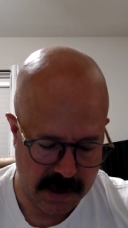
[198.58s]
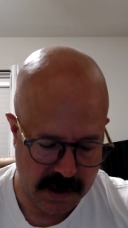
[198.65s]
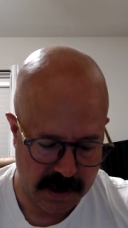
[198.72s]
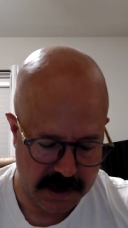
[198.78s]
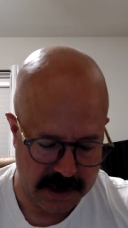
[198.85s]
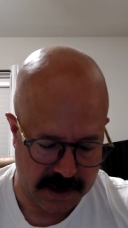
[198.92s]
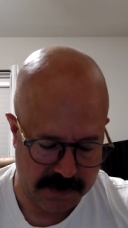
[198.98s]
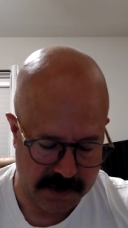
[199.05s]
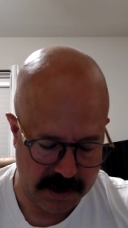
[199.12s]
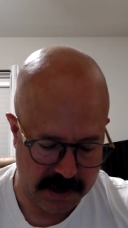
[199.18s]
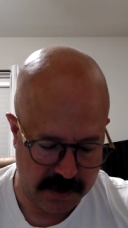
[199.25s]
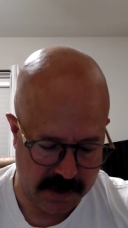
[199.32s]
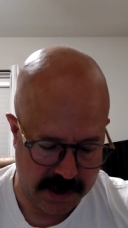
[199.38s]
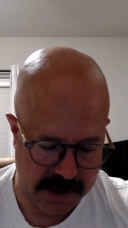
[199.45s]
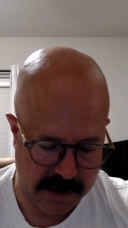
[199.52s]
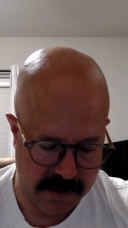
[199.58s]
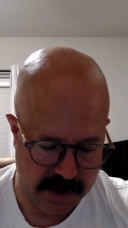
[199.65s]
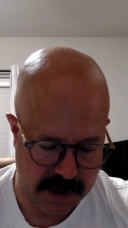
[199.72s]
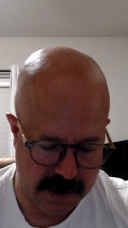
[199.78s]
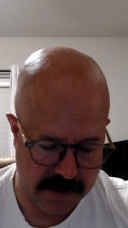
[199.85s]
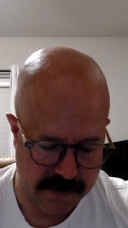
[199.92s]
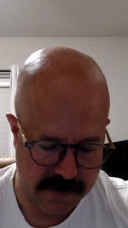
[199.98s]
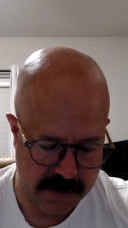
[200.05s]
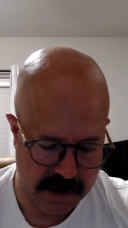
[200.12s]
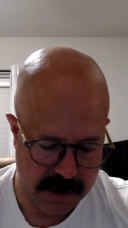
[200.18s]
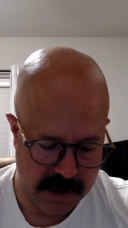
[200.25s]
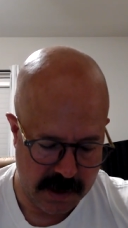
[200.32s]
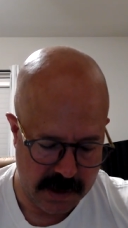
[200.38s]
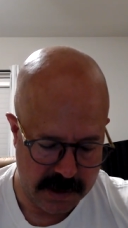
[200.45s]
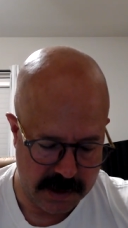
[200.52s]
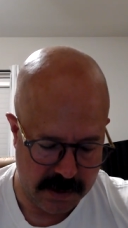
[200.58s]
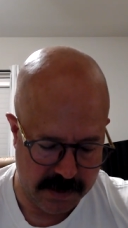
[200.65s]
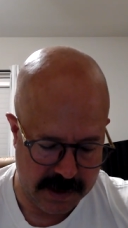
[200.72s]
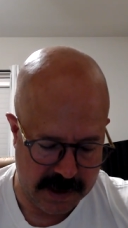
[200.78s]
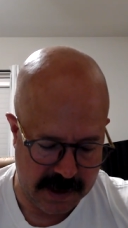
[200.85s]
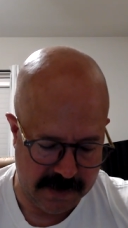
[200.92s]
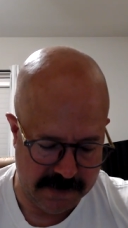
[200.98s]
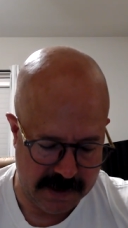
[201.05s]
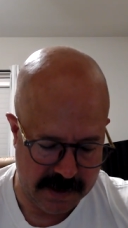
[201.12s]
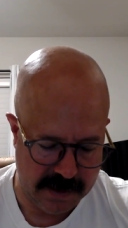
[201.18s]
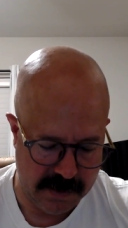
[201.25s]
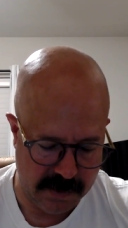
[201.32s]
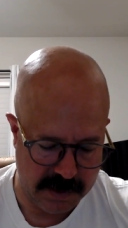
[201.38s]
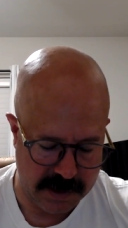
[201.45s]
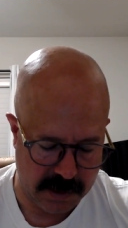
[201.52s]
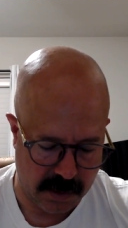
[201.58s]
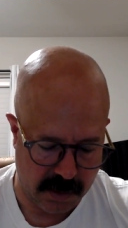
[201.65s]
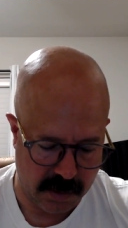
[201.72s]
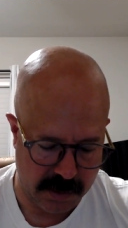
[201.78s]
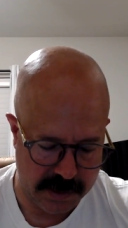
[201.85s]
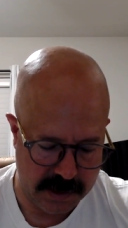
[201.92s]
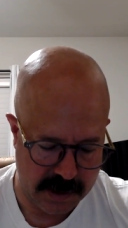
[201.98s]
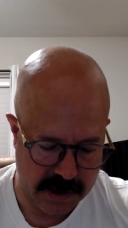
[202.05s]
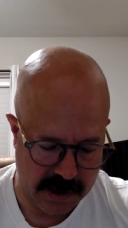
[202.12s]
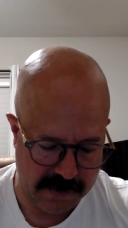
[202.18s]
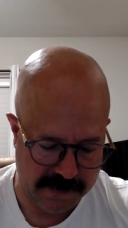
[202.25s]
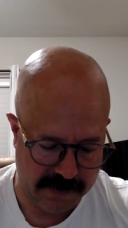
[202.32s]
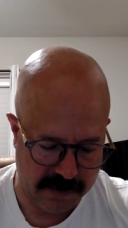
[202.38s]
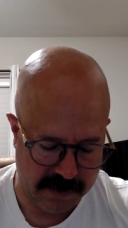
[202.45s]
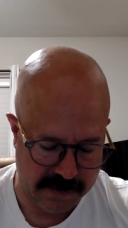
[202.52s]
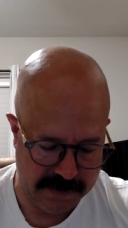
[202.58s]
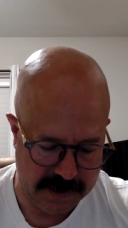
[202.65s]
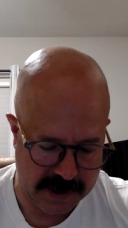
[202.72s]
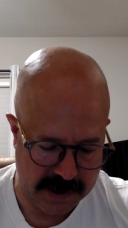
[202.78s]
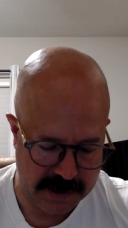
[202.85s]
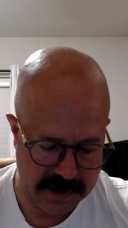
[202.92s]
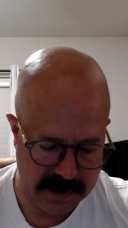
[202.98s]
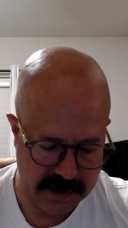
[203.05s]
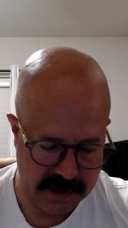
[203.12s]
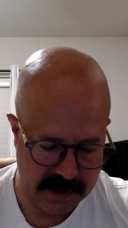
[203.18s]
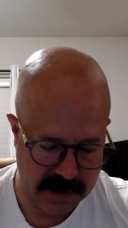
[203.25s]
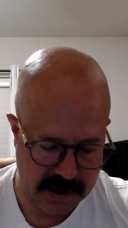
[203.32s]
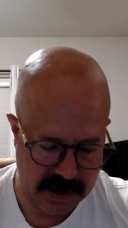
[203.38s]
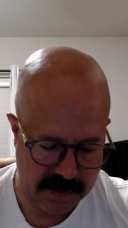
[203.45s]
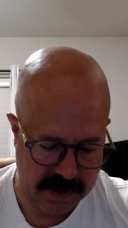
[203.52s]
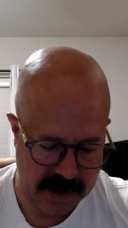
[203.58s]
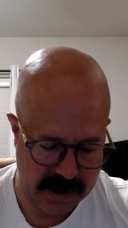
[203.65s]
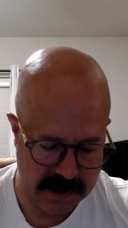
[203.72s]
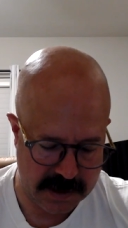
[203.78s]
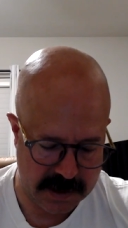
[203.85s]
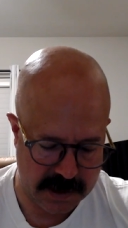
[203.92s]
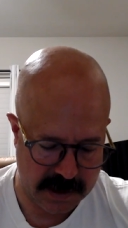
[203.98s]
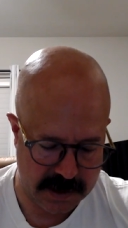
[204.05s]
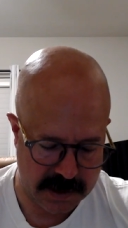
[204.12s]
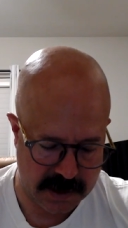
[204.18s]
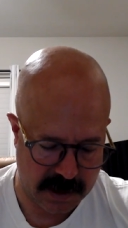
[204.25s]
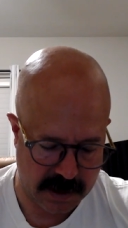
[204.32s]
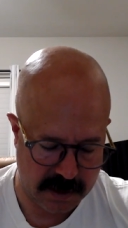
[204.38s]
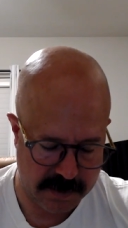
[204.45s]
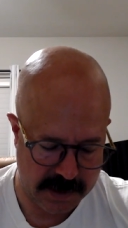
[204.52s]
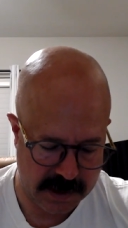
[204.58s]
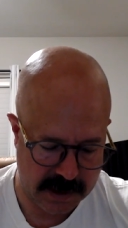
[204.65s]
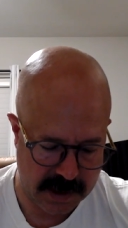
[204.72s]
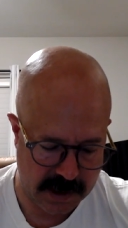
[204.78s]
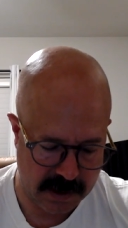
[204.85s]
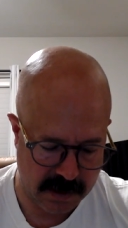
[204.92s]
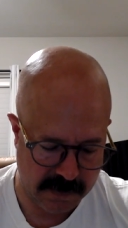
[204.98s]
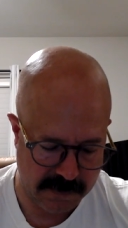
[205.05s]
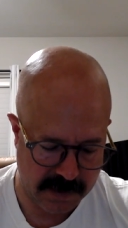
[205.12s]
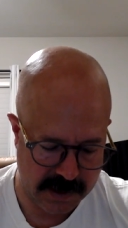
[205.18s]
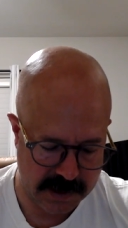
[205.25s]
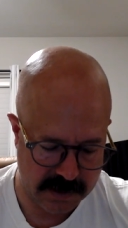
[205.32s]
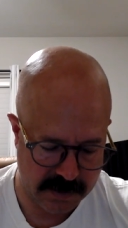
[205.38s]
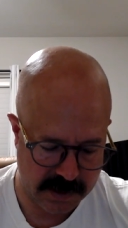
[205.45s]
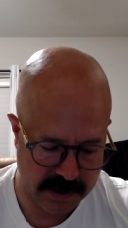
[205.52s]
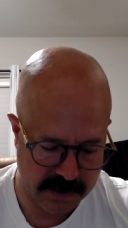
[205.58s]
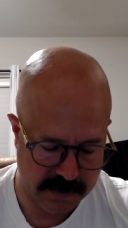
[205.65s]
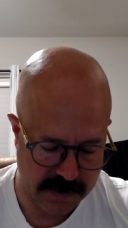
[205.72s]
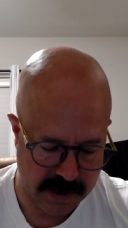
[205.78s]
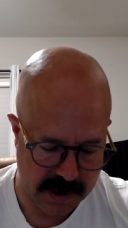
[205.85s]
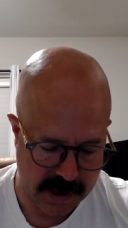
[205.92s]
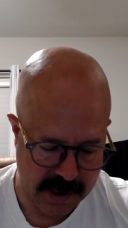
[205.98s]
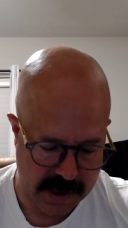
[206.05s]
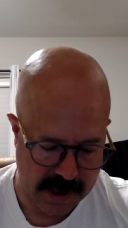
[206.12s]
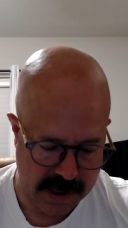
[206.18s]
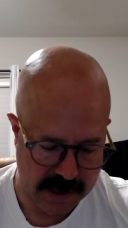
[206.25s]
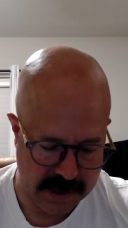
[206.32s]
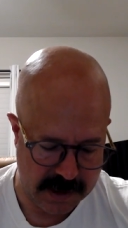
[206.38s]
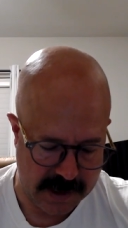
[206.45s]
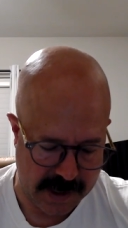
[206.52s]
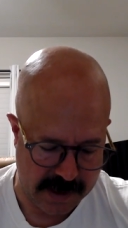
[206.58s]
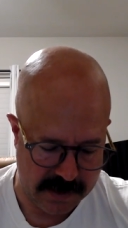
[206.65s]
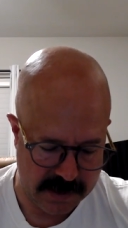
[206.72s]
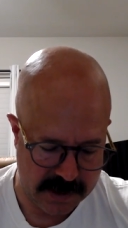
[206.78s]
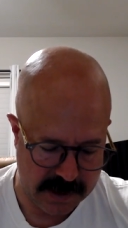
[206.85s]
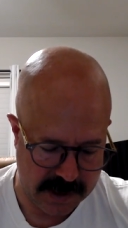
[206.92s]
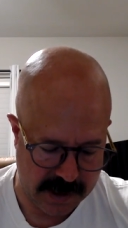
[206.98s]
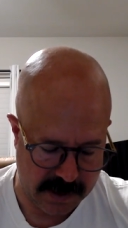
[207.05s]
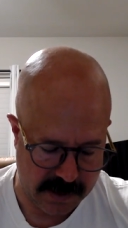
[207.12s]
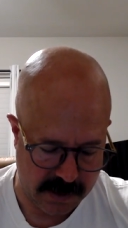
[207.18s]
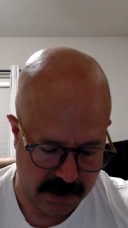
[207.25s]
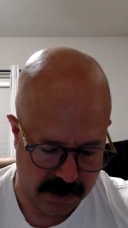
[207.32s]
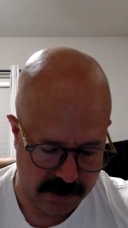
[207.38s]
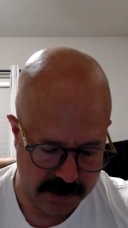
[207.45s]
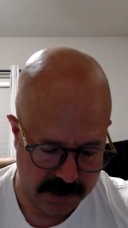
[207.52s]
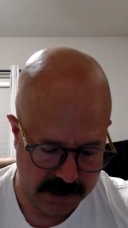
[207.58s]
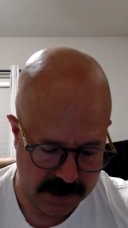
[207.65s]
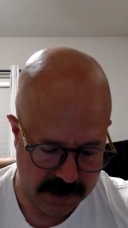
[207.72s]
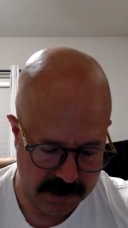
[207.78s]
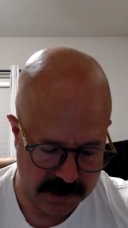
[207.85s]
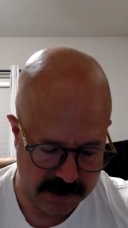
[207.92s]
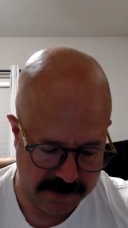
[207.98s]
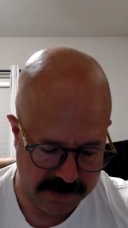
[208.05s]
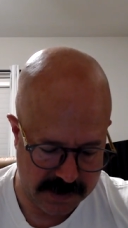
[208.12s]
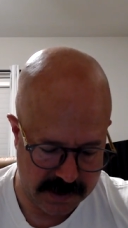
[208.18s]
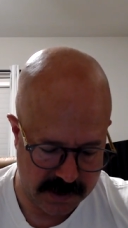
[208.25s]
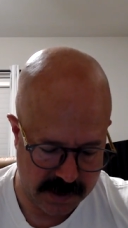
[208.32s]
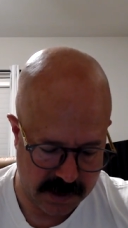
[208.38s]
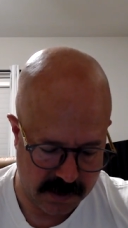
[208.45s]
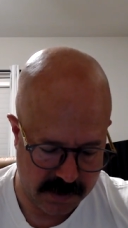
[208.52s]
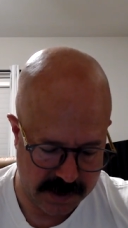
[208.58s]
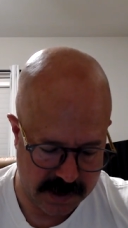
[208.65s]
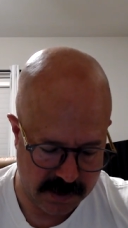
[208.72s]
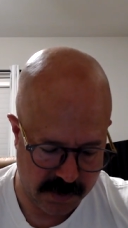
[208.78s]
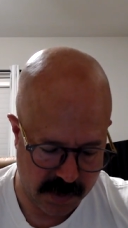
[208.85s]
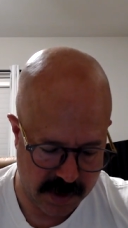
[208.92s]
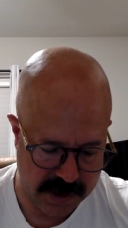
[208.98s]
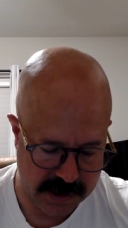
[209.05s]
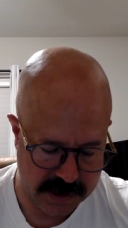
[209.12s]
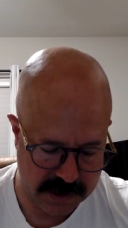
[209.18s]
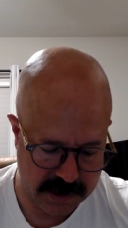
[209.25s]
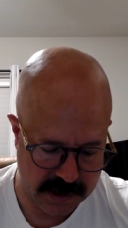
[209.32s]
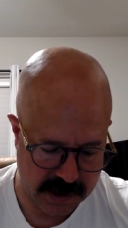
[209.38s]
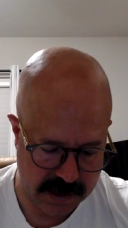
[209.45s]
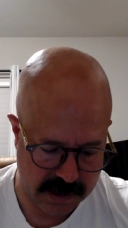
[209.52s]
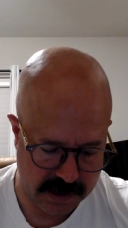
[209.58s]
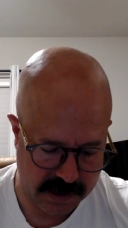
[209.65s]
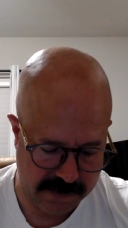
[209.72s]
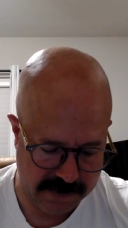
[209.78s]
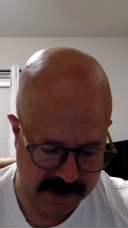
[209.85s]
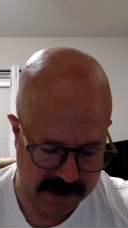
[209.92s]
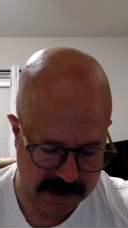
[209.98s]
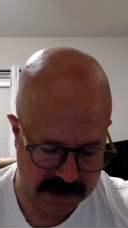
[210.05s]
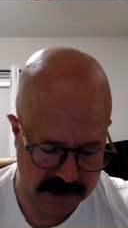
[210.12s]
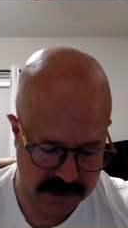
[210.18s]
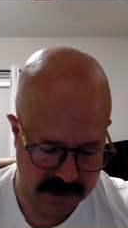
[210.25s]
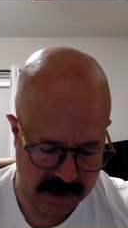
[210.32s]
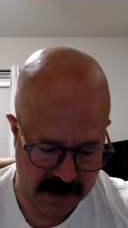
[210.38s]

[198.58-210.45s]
Chapter 23 so when David was old and full of days, he made his son Solomon king over Israel, and he gathered together all the leaders of Israel with the priests and the Levites.